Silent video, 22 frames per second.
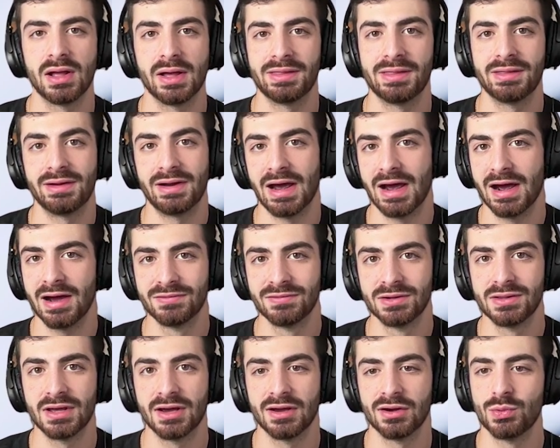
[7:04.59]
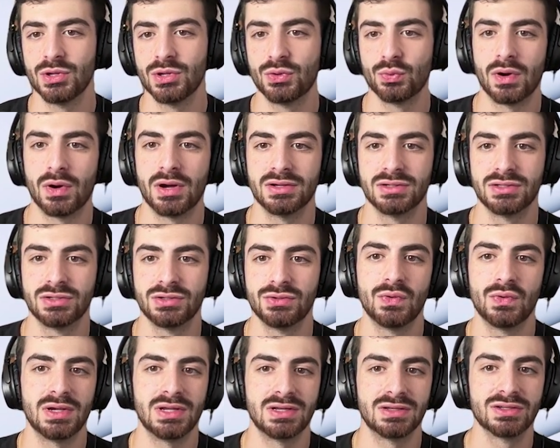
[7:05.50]
And then after that, we'd want
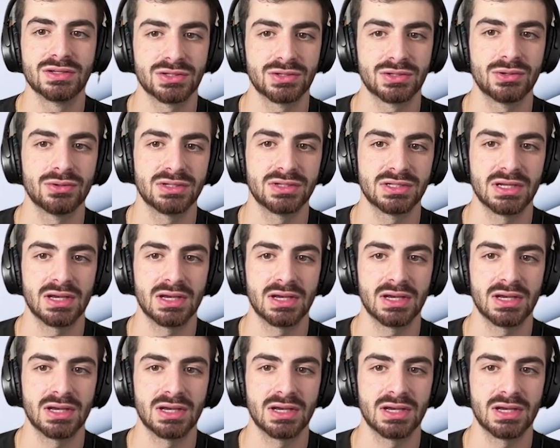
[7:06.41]
to insert